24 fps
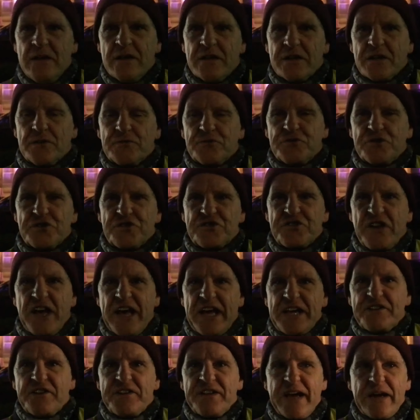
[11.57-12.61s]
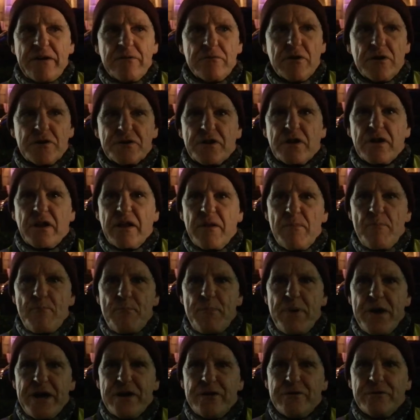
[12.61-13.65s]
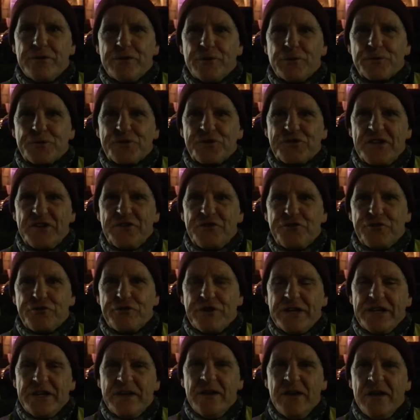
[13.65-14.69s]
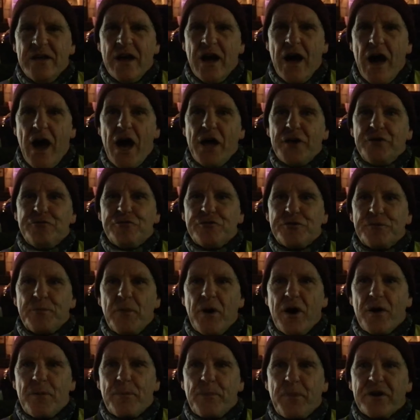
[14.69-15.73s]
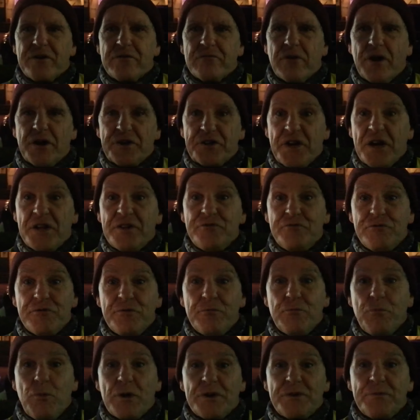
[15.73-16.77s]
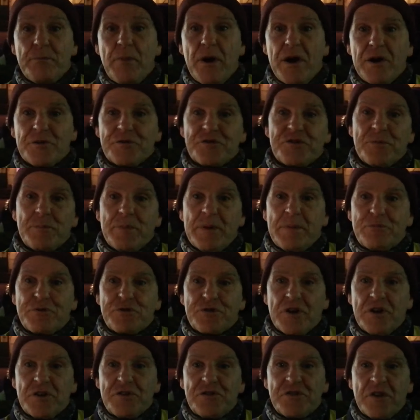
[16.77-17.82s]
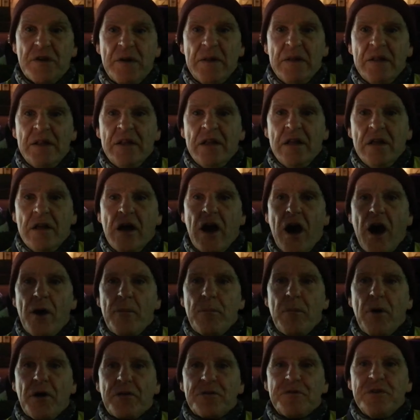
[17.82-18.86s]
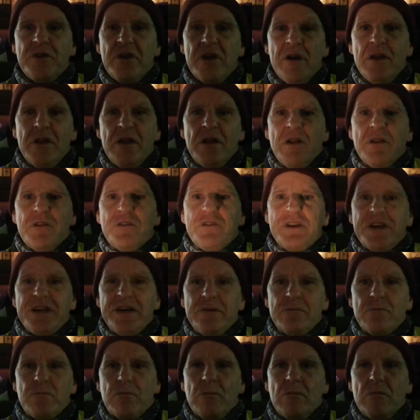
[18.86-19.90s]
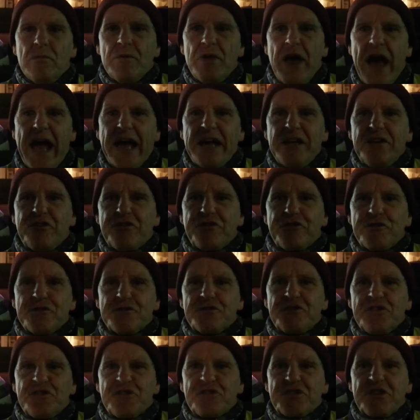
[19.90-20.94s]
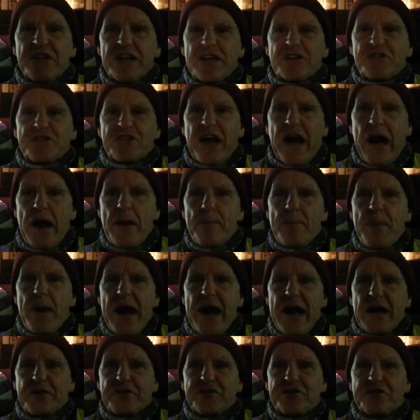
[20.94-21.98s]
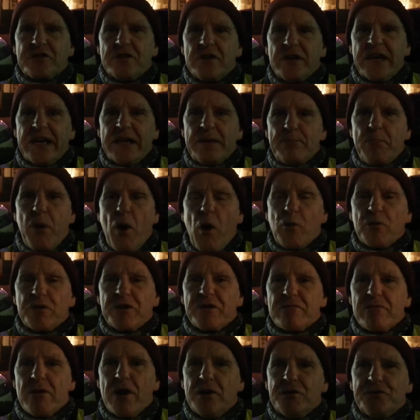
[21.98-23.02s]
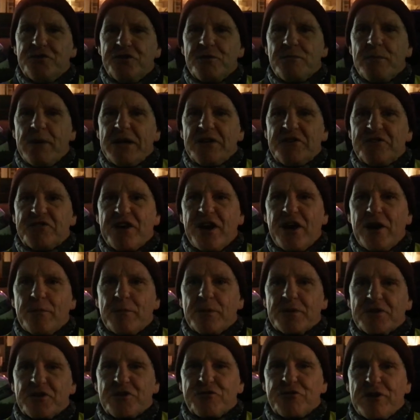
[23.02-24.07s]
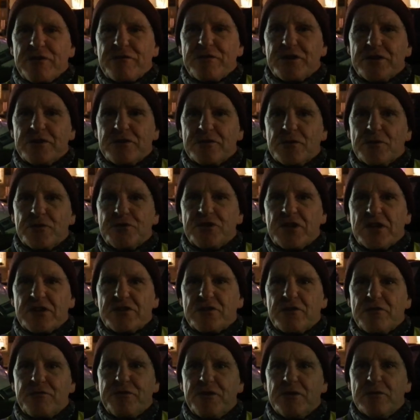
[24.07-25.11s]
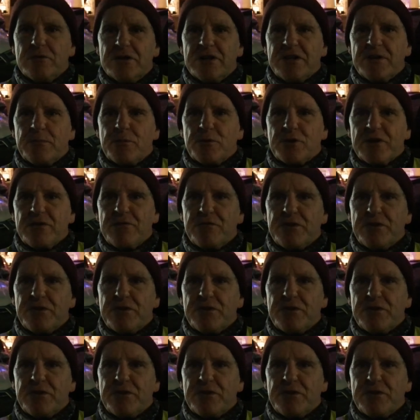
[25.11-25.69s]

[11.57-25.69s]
I'm just heading out on an Imperial Century, a 100-mile bike ride, 101 miles to be precise. I'm on the A36 out of Bath in Poultney Road. You may tell by the traffic noise there's a few early morning